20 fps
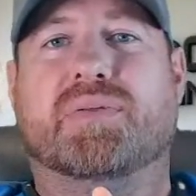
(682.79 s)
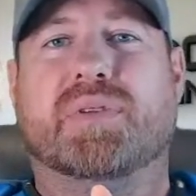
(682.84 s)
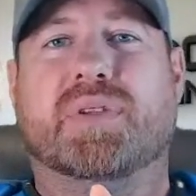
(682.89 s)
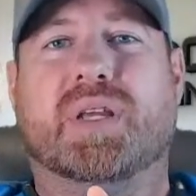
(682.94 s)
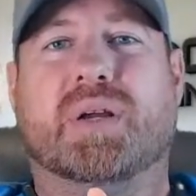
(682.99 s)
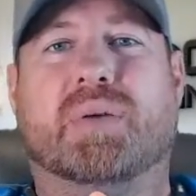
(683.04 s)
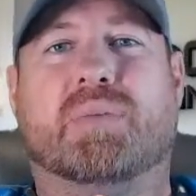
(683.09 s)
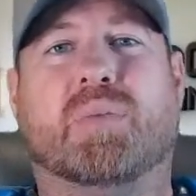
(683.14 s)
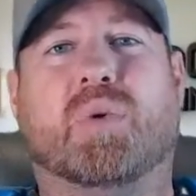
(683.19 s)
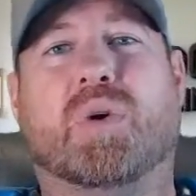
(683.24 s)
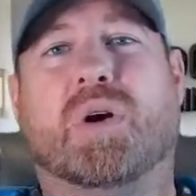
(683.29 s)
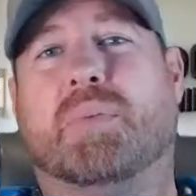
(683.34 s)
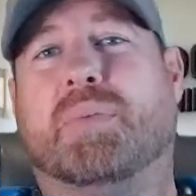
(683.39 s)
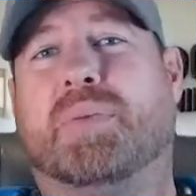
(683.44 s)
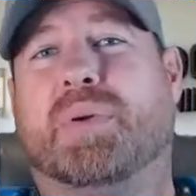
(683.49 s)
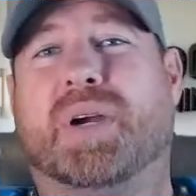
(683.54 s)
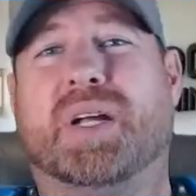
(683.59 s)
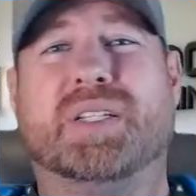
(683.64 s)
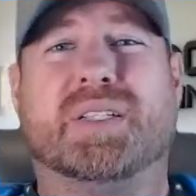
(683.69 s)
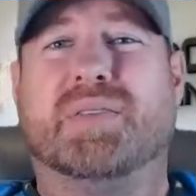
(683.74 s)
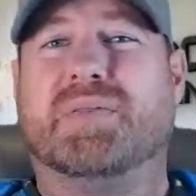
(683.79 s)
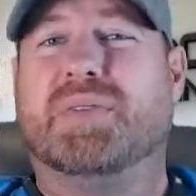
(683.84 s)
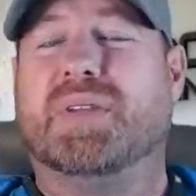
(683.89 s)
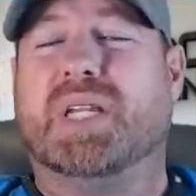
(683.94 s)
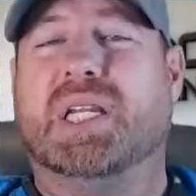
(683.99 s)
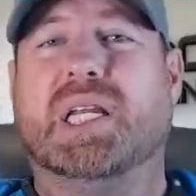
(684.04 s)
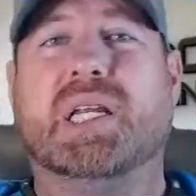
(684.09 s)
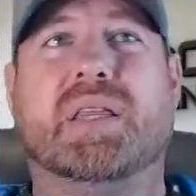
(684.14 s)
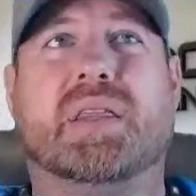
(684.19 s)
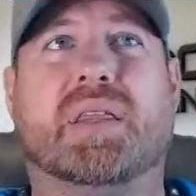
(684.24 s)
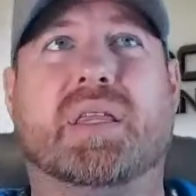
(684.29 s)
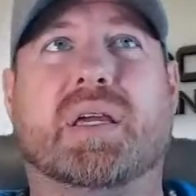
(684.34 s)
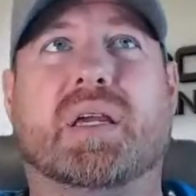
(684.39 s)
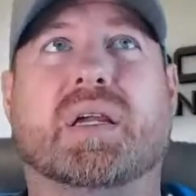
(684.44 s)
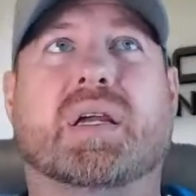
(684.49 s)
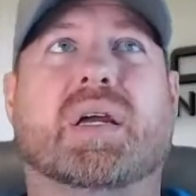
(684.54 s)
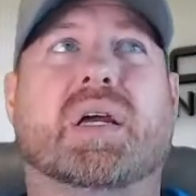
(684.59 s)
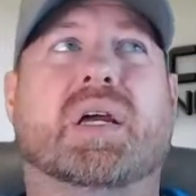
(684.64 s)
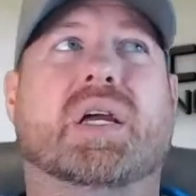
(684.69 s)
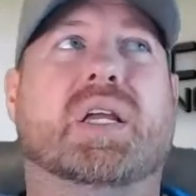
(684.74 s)
They're more oppressive than
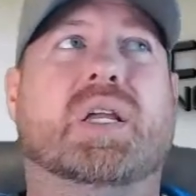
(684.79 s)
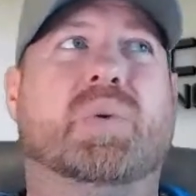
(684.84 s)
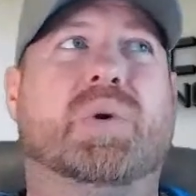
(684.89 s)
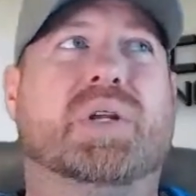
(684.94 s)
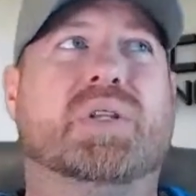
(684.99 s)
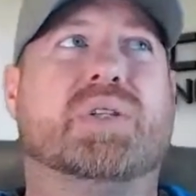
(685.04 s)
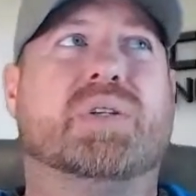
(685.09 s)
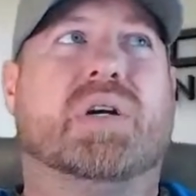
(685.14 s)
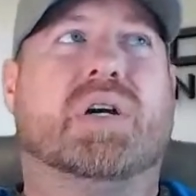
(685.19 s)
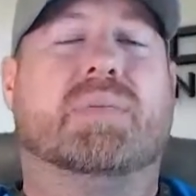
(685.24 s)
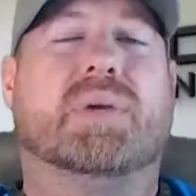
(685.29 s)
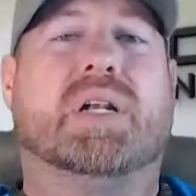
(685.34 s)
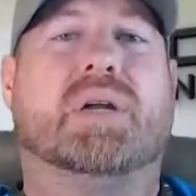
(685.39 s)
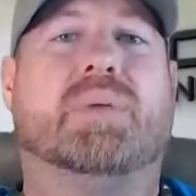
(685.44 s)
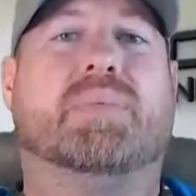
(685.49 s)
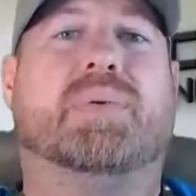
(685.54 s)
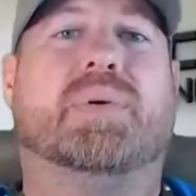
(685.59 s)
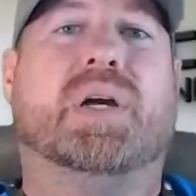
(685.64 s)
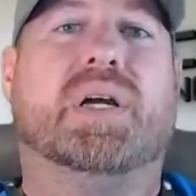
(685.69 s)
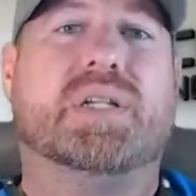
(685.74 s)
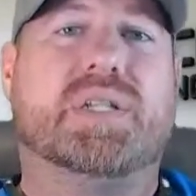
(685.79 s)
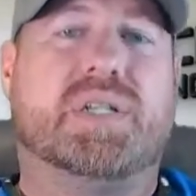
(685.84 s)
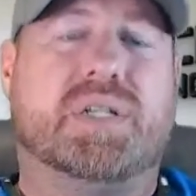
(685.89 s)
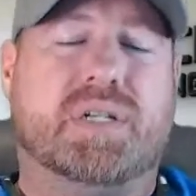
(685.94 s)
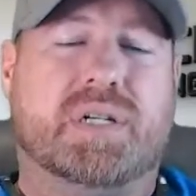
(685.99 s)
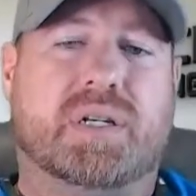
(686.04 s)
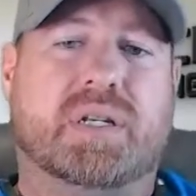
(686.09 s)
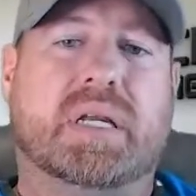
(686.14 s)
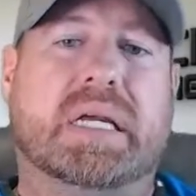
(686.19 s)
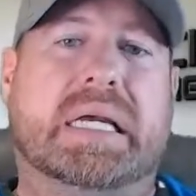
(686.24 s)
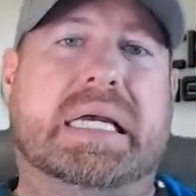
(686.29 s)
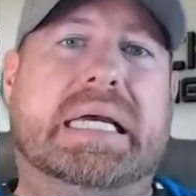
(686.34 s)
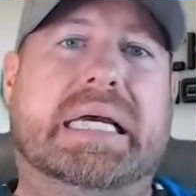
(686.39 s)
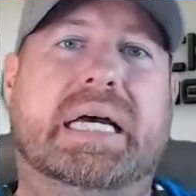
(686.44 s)
anything. You want to talk about oppression?